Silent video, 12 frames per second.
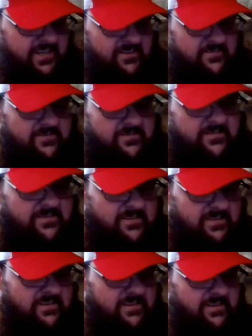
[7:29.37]
But
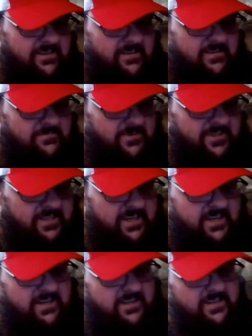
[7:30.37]
then going on to the meat and
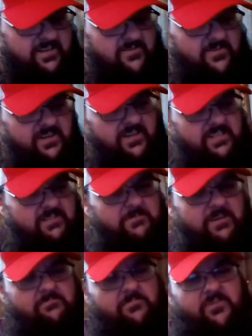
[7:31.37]
bones, what we tend to use
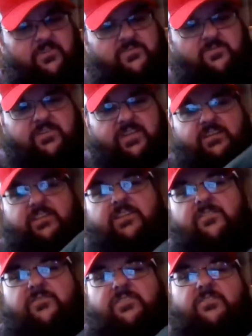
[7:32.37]
all year,
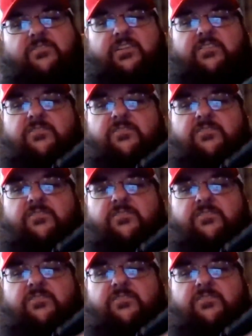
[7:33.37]
which is our